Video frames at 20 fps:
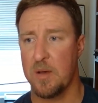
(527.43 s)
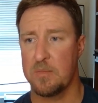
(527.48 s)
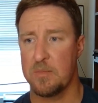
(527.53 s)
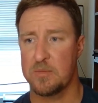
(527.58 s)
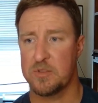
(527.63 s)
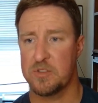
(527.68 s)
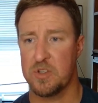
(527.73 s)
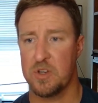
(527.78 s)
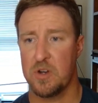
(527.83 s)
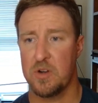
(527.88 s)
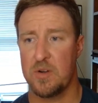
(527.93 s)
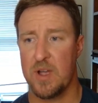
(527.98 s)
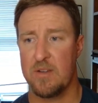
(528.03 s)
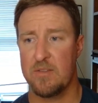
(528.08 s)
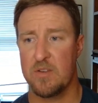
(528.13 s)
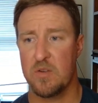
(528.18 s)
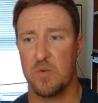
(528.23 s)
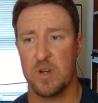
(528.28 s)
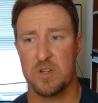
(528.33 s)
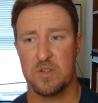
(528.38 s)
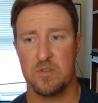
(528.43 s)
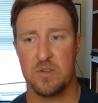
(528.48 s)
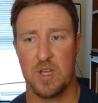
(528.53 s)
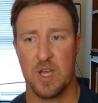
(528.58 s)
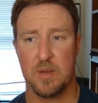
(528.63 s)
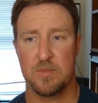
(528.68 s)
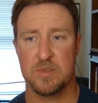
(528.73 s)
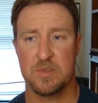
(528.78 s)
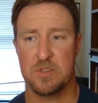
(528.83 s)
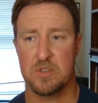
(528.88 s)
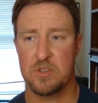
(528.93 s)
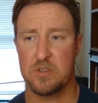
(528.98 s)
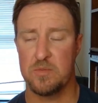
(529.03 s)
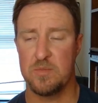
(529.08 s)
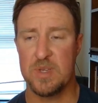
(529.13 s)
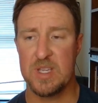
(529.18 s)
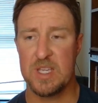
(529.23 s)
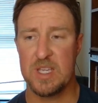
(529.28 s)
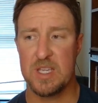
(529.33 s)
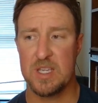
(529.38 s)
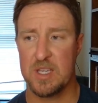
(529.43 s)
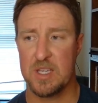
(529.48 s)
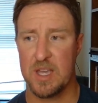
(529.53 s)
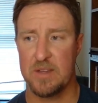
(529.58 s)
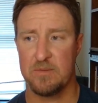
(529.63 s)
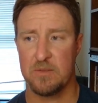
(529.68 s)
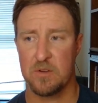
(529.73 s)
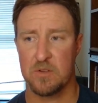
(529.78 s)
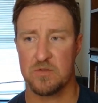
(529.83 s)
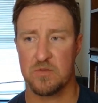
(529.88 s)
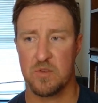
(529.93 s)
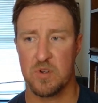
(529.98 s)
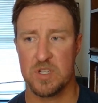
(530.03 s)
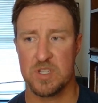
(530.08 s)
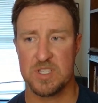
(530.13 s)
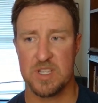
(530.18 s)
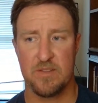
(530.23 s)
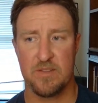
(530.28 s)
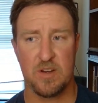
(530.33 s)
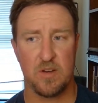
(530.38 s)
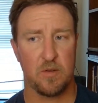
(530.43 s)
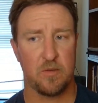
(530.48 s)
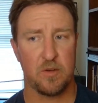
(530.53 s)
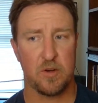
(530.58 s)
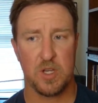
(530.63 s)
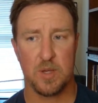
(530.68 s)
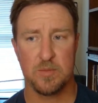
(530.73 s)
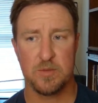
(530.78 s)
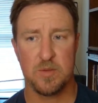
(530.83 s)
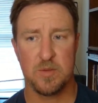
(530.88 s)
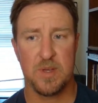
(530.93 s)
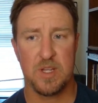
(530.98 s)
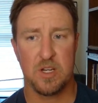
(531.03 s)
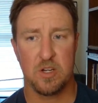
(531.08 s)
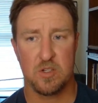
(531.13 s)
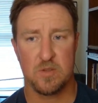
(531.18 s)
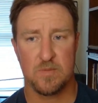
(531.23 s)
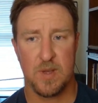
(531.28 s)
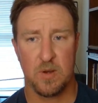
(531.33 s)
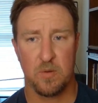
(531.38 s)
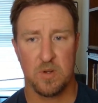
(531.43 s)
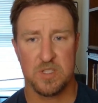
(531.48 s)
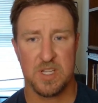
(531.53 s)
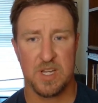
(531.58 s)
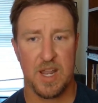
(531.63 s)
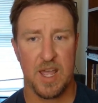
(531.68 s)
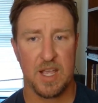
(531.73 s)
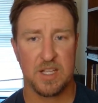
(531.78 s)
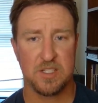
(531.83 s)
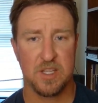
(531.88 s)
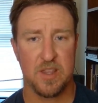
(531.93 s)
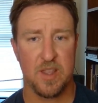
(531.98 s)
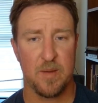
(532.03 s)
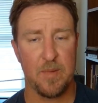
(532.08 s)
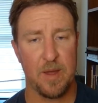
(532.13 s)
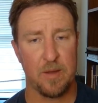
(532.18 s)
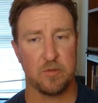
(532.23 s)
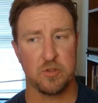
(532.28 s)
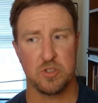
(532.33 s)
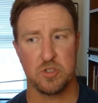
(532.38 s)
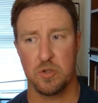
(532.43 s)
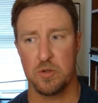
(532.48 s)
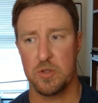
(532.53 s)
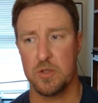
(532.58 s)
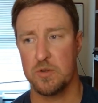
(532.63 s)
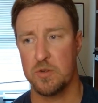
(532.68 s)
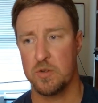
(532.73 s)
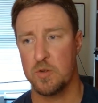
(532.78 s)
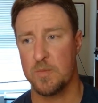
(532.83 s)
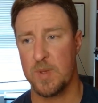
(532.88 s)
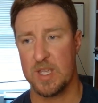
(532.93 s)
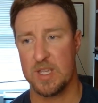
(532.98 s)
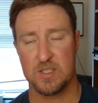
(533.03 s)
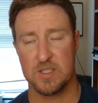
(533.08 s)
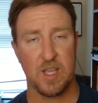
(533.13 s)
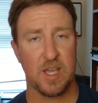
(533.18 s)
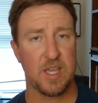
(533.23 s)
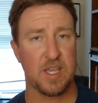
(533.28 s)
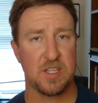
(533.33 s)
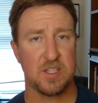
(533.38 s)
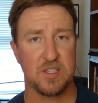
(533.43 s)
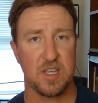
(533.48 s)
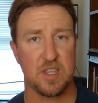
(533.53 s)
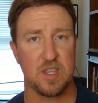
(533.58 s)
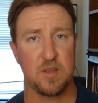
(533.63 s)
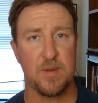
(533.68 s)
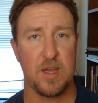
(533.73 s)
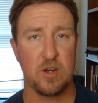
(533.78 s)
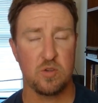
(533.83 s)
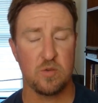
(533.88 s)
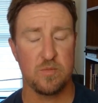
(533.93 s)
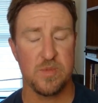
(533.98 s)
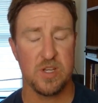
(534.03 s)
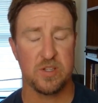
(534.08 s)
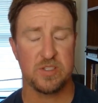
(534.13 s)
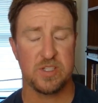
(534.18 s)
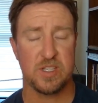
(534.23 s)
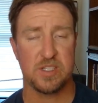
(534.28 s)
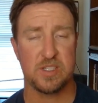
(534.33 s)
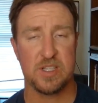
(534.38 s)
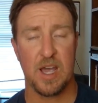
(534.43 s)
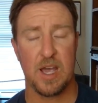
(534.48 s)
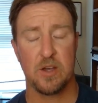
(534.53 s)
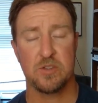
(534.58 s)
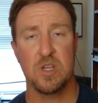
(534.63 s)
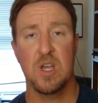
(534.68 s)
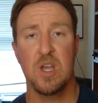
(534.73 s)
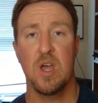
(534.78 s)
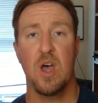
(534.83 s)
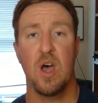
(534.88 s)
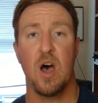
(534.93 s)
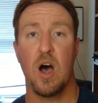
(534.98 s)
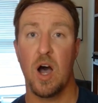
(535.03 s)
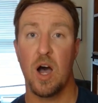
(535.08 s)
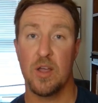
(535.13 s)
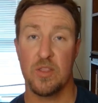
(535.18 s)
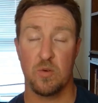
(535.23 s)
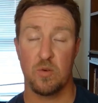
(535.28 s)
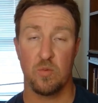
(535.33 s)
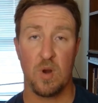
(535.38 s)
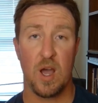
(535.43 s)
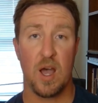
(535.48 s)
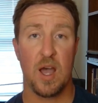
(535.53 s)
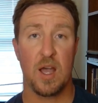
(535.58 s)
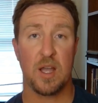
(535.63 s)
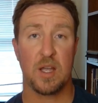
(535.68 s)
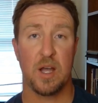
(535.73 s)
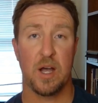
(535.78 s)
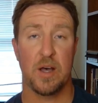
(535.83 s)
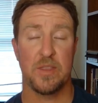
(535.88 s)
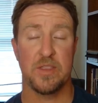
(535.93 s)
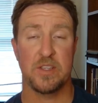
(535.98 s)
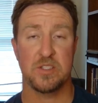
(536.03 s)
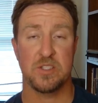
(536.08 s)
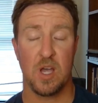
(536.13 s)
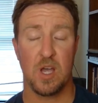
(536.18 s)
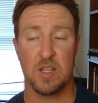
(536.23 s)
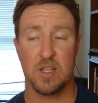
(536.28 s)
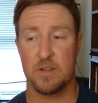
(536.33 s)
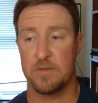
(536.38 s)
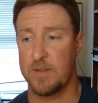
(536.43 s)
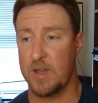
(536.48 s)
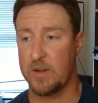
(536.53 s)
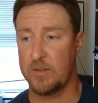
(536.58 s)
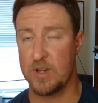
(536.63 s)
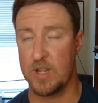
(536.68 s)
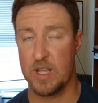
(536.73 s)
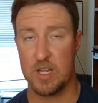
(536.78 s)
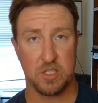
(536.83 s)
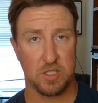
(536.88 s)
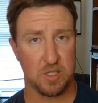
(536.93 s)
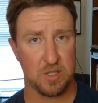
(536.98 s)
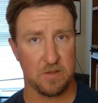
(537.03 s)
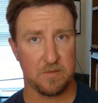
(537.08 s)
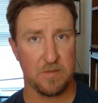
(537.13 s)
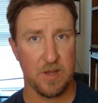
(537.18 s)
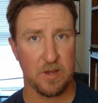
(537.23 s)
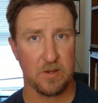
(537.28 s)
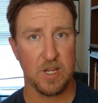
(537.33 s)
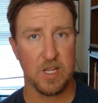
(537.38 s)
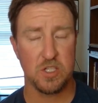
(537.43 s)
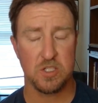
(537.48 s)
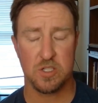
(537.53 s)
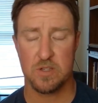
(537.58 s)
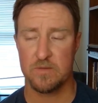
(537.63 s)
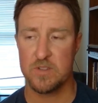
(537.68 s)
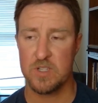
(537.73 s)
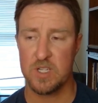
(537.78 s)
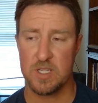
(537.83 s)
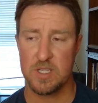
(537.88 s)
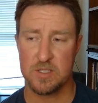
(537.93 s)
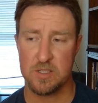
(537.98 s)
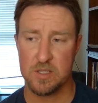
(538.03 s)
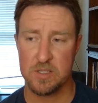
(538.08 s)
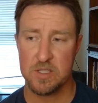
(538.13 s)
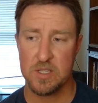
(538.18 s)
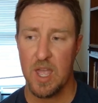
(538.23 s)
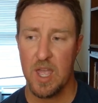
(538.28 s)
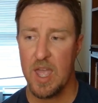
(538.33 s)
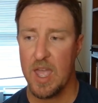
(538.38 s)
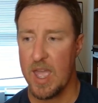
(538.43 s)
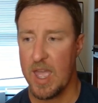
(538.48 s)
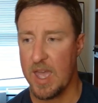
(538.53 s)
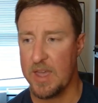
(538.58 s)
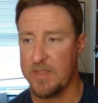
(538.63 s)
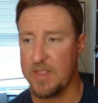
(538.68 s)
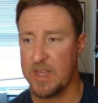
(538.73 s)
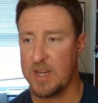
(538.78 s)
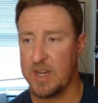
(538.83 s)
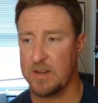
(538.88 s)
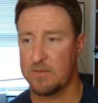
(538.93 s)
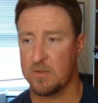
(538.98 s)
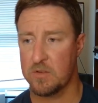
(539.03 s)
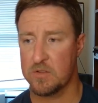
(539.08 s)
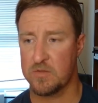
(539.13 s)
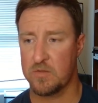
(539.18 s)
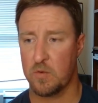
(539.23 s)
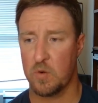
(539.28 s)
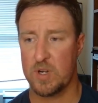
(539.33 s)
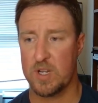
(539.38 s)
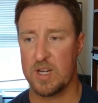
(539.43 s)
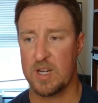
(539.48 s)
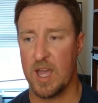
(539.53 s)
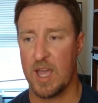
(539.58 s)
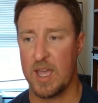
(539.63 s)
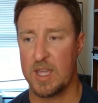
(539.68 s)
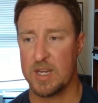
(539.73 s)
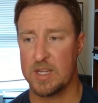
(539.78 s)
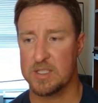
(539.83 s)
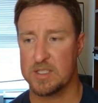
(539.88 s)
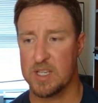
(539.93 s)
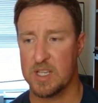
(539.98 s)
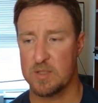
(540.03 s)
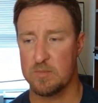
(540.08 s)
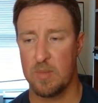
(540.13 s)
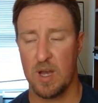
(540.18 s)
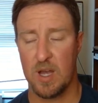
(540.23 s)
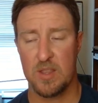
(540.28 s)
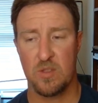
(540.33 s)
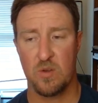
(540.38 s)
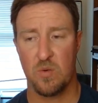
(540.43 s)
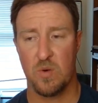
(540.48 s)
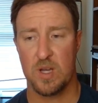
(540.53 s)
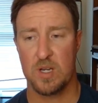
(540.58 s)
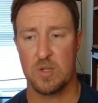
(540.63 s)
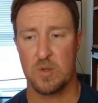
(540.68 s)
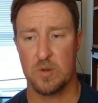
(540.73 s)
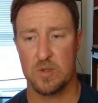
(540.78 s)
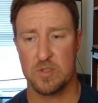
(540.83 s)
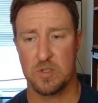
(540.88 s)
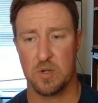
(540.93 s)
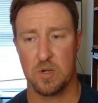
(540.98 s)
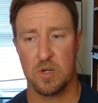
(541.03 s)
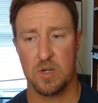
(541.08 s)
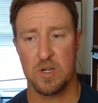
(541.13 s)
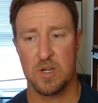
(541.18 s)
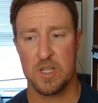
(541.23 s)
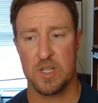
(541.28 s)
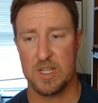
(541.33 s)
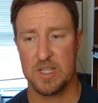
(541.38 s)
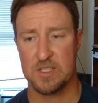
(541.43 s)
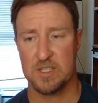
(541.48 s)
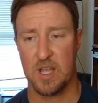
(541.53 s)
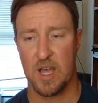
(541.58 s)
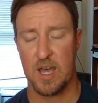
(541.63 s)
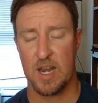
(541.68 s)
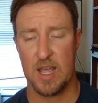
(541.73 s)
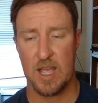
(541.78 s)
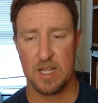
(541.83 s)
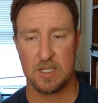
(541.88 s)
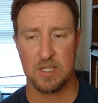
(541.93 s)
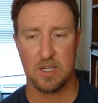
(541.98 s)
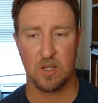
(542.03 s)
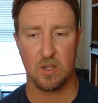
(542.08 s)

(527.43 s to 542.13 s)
So everyone who comes to me, in verse 47, everyone who comes to me and hears my words and acts on them, I will show you whom he is like. He's like the man who builds his house on the rock, on the solid foundation, the foundation of Jesus. And then in verse 49, it says, but the one who has heard and has not acted